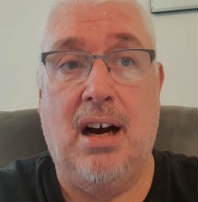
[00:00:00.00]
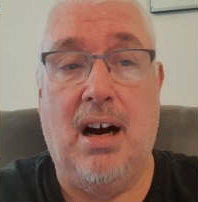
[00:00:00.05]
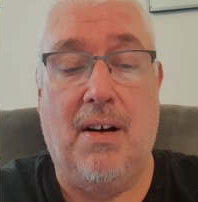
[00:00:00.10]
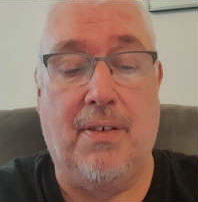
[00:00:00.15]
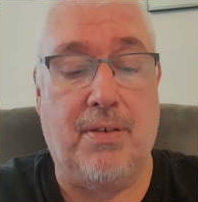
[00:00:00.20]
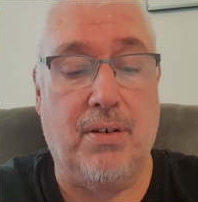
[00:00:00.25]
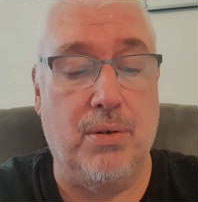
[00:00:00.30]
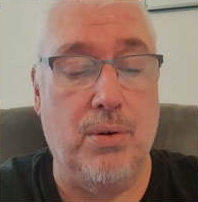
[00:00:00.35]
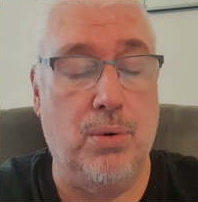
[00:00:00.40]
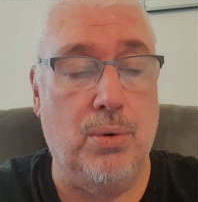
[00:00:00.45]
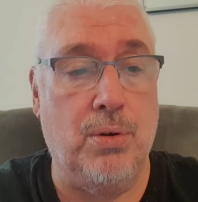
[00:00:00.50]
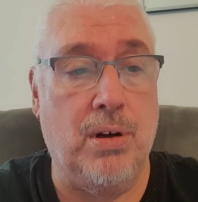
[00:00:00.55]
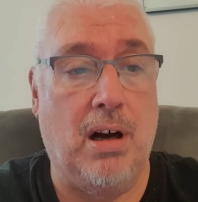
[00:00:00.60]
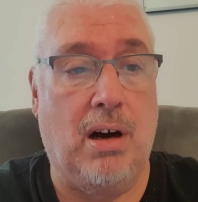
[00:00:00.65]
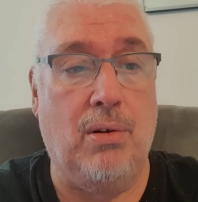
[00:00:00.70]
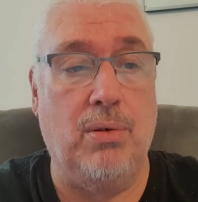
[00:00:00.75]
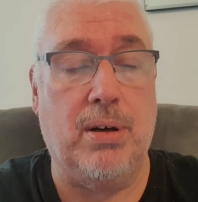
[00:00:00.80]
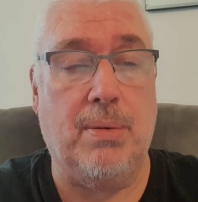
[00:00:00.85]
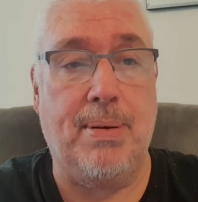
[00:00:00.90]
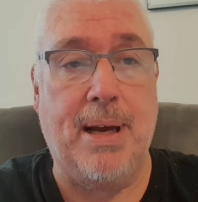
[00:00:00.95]
After all,
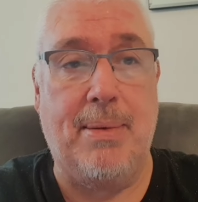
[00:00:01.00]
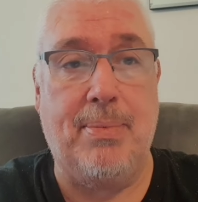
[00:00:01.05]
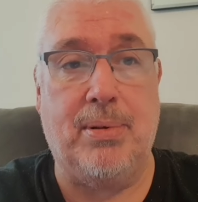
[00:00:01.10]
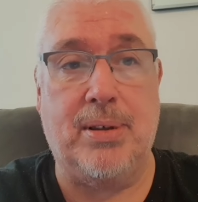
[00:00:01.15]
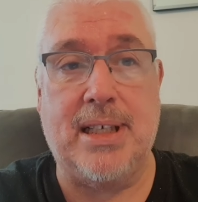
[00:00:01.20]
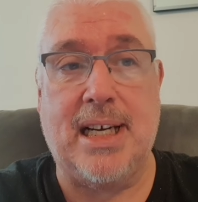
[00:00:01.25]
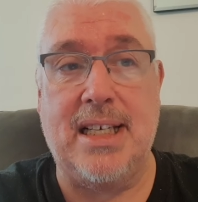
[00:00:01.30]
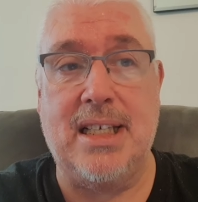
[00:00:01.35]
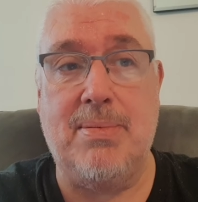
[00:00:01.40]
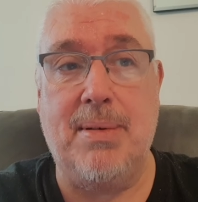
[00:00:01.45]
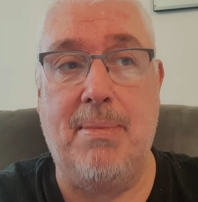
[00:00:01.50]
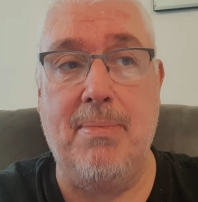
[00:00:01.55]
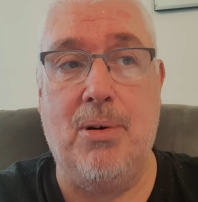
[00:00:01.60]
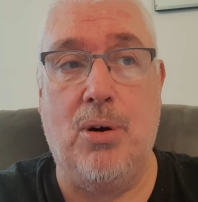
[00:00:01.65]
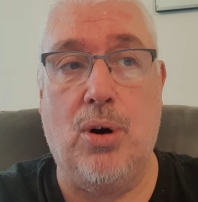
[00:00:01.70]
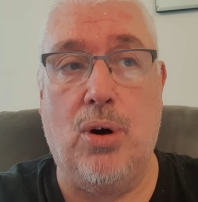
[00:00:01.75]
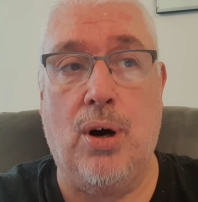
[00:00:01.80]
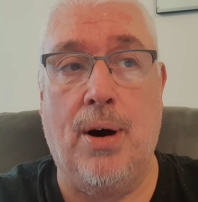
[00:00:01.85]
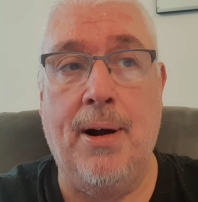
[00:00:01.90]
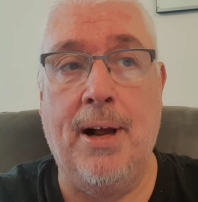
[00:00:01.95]
older people tend to be
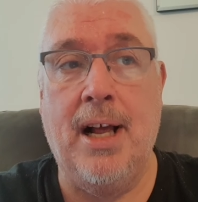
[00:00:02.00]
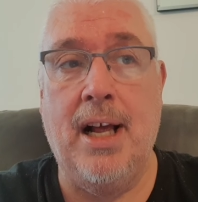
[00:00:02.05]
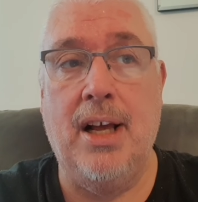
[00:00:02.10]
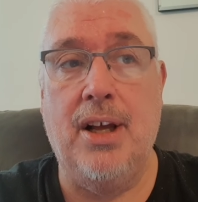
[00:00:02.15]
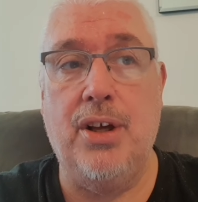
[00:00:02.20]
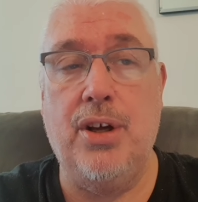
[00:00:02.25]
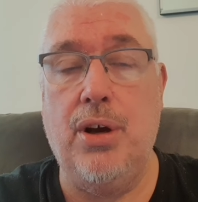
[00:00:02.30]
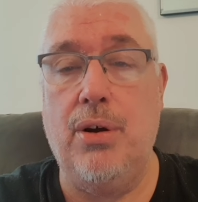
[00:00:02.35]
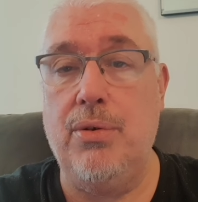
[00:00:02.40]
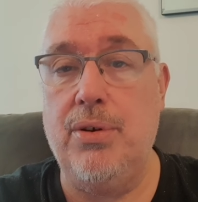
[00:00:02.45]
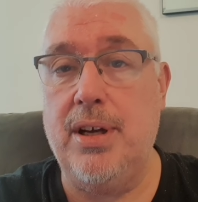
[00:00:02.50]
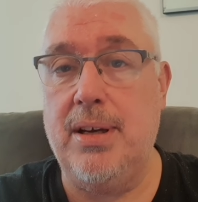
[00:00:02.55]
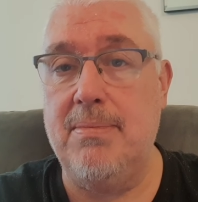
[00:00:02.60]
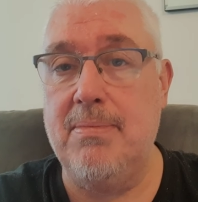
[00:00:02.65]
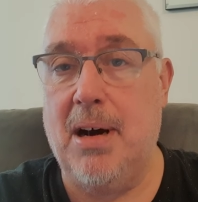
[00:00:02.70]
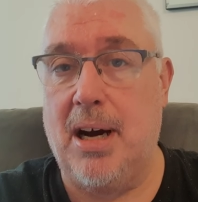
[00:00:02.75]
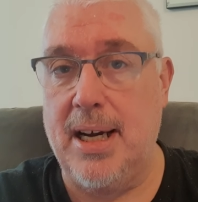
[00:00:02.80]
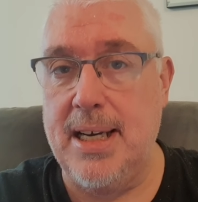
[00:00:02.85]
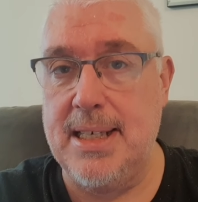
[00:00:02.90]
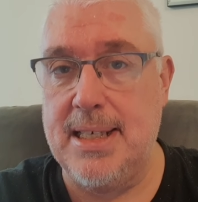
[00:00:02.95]
more
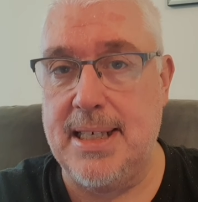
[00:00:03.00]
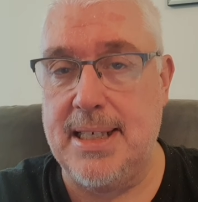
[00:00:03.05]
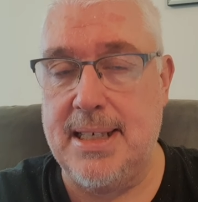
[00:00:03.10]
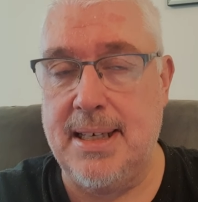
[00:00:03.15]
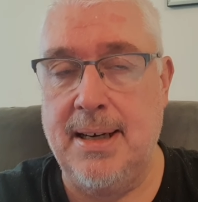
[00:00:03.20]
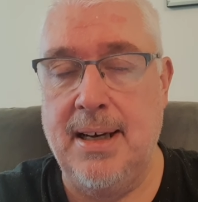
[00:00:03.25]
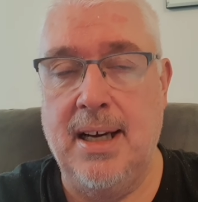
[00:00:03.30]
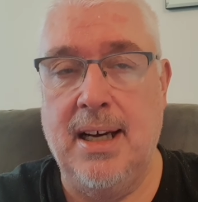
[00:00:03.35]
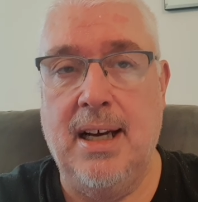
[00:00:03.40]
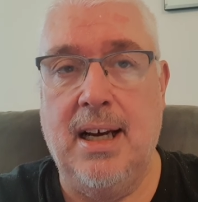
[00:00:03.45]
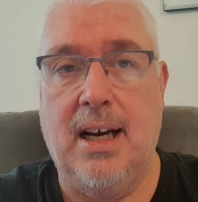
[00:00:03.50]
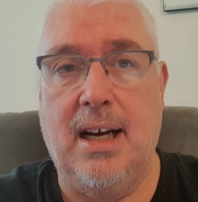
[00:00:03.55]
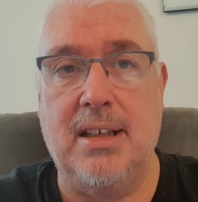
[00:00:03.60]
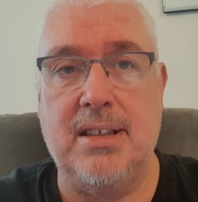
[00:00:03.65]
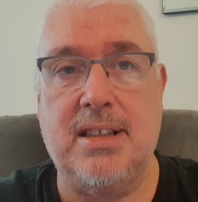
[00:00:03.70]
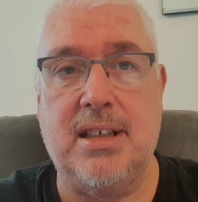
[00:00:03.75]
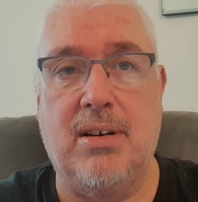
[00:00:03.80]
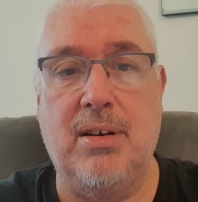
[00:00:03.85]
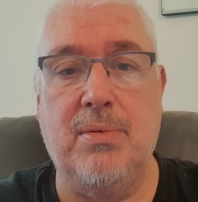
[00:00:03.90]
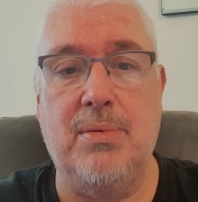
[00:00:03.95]
union-minded,
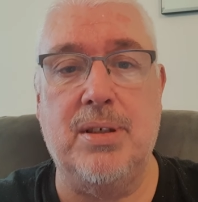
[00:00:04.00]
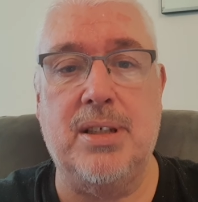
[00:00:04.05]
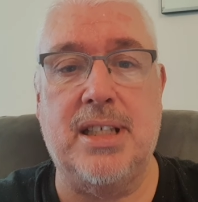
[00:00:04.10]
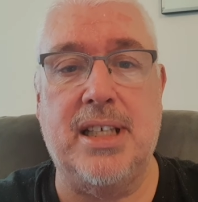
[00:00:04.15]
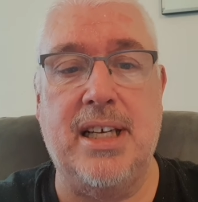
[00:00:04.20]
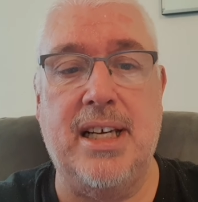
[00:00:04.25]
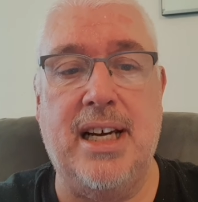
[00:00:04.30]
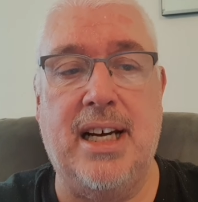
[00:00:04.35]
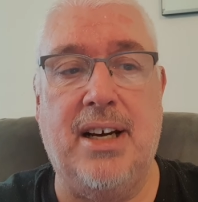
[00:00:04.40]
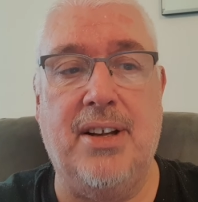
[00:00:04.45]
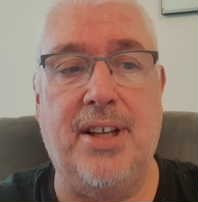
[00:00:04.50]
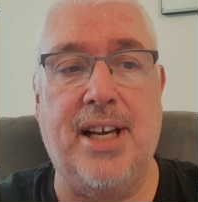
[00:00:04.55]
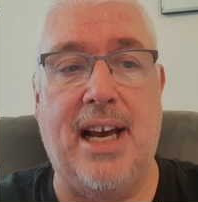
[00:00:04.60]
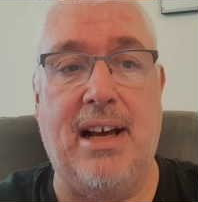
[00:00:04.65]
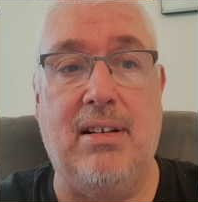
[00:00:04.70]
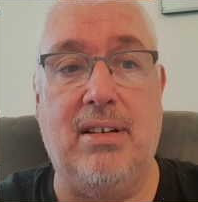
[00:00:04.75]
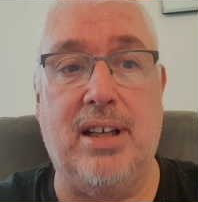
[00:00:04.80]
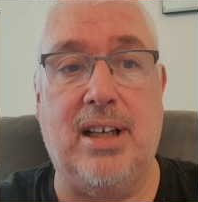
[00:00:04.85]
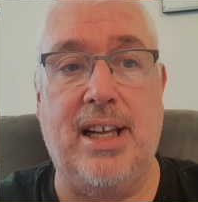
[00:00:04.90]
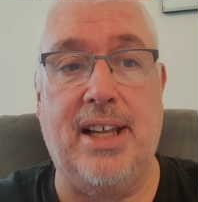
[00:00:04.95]
and so it was the
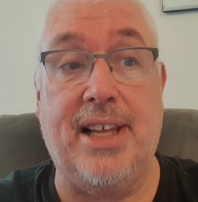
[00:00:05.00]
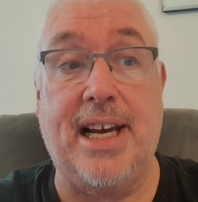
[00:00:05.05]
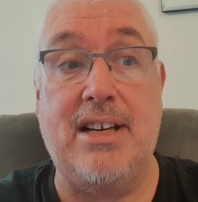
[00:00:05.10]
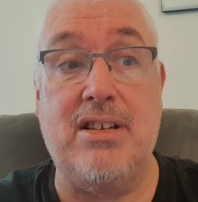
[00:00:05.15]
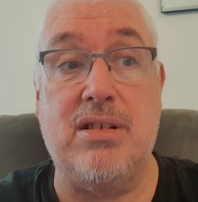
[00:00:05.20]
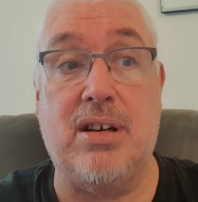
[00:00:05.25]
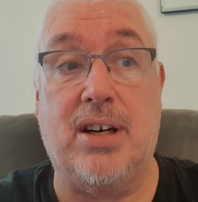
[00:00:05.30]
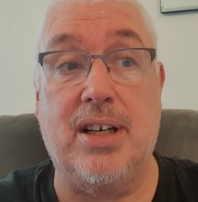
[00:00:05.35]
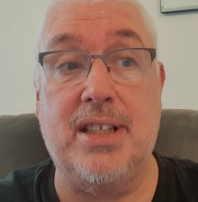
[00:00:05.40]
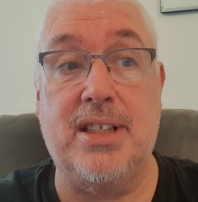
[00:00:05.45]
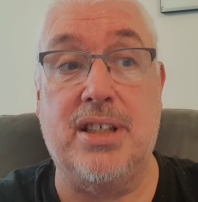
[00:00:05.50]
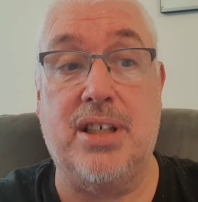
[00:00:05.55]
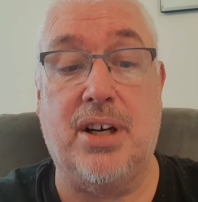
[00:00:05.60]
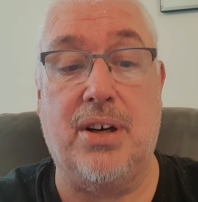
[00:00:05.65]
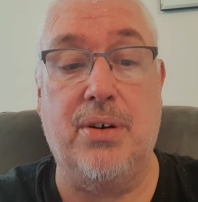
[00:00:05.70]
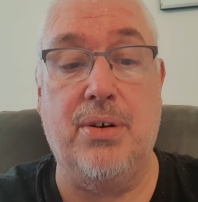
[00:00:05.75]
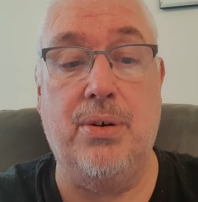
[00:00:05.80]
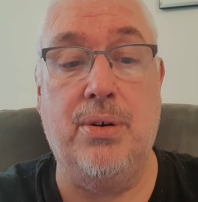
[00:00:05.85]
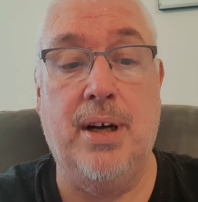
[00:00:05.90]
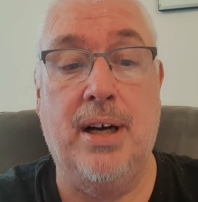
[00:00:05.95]
elderly they tried
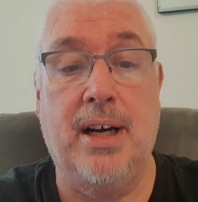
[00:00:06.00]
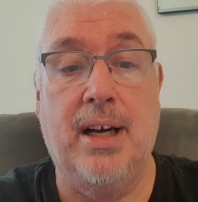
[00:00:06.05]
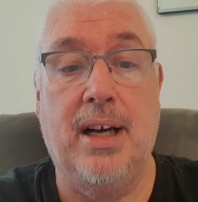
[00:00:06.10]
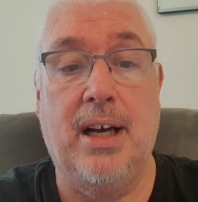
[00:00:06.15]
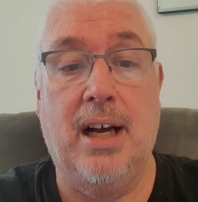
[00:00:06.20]
to,